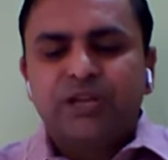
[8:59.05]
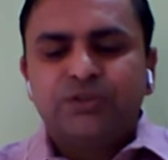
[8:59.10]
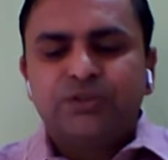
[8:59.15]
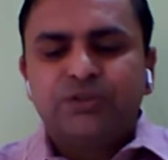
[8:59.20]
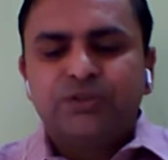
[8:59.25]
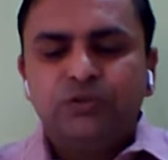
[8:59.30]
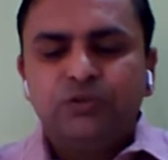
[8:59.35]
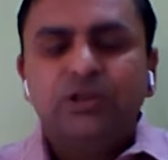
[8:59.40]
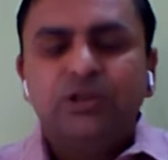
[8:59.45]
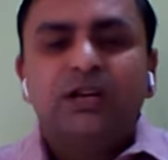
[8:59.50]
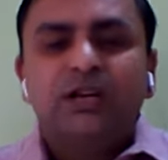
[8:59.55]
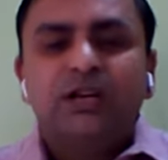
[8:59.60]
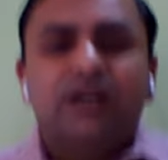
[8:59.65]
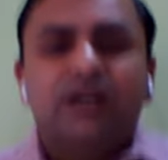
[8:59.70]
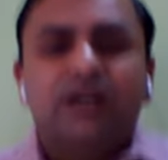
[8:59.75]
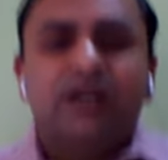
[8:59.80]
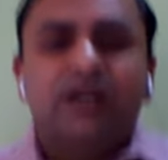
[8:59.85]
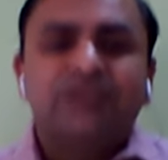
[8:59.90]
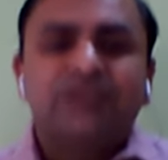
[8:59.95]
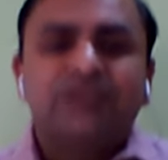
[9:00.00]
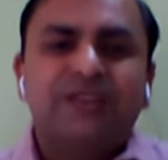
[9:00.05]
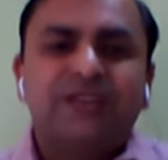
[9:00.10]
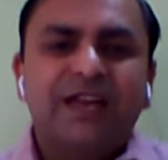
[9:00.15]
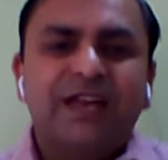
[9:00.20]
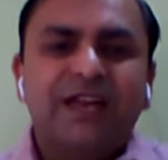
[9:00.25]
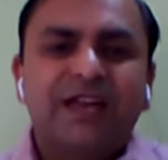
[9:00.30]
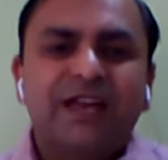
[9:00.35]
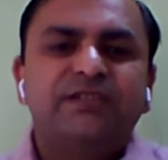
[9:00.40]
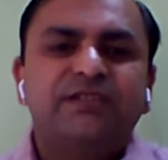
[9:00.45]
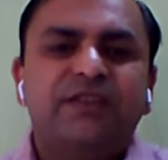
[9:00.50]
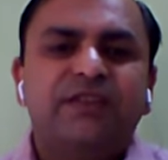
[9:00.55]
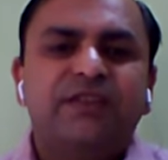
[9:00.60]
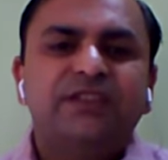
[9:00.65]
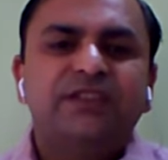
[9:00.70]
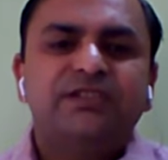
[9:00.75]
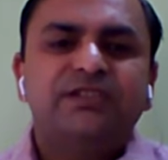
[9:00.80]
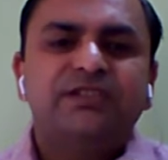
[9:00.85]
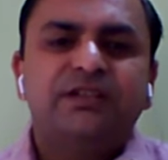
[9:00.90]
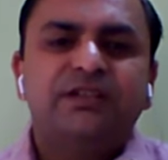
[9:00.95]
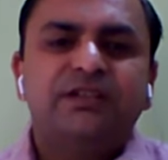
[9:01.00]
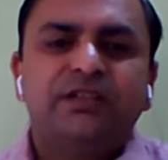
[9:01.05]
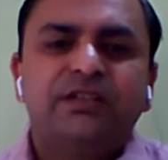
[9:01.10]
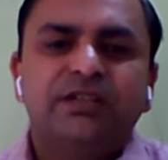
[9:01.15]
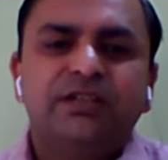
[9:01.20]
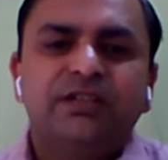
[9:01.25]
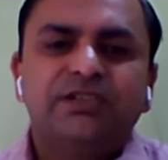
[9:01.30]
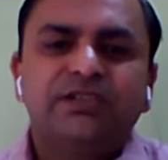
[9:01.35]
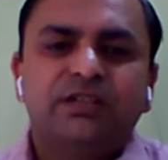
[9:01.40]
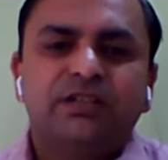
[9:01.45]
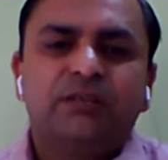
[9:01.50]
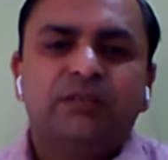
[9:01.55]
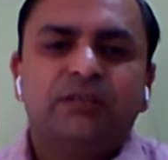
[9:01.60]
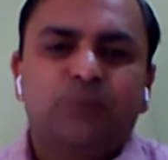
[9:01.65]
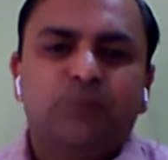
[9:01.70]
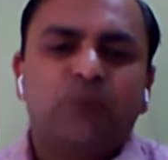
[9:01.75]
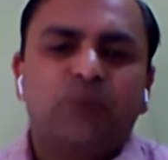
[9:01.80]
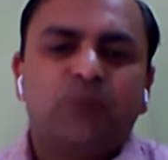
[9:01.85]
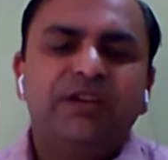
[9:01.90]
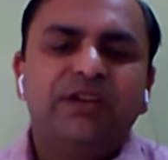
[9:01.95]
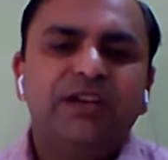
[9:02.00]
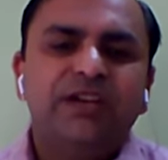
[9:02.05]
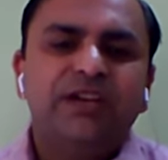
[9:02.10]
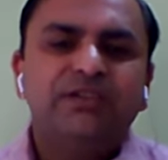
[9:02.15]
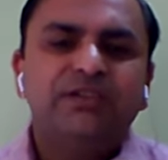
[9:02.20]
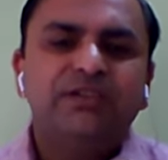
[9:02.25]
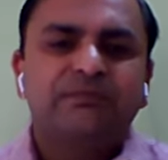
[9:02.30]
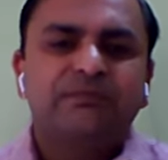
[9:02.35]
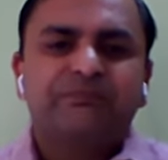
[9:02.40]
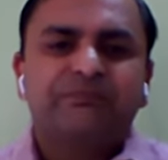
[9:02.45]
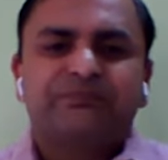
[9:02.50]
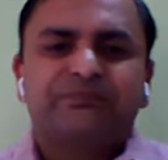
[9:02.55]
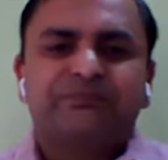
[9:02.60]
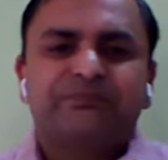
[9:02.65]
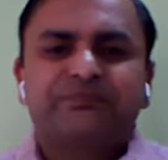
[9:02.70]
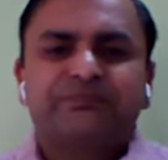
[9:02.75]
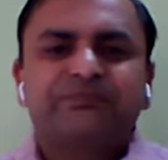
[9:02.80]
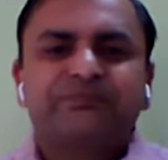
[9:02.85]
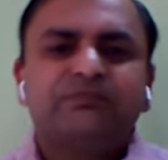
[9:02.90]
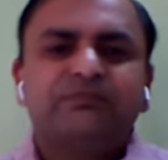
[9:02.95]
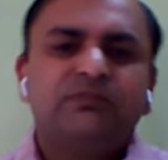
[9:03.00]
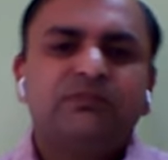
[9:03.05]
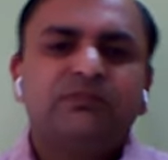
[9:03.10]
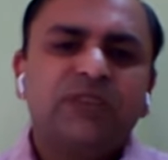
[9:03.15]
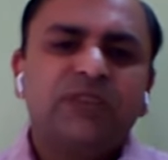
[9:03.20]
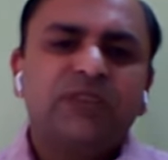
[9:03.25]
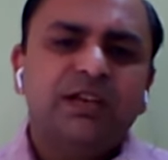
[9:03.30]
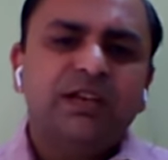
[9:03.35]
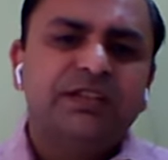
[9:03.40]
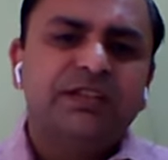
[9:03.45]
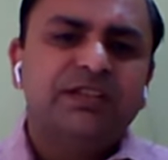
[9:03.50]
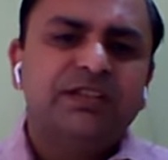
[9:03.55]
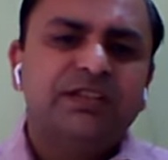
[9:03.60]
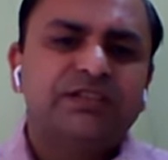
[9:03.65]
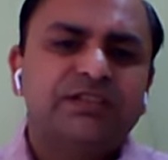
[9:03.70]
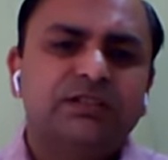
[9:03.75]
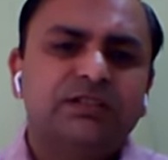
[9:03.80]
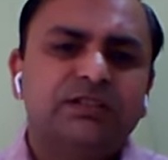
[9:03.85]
So sex difference is prominent in this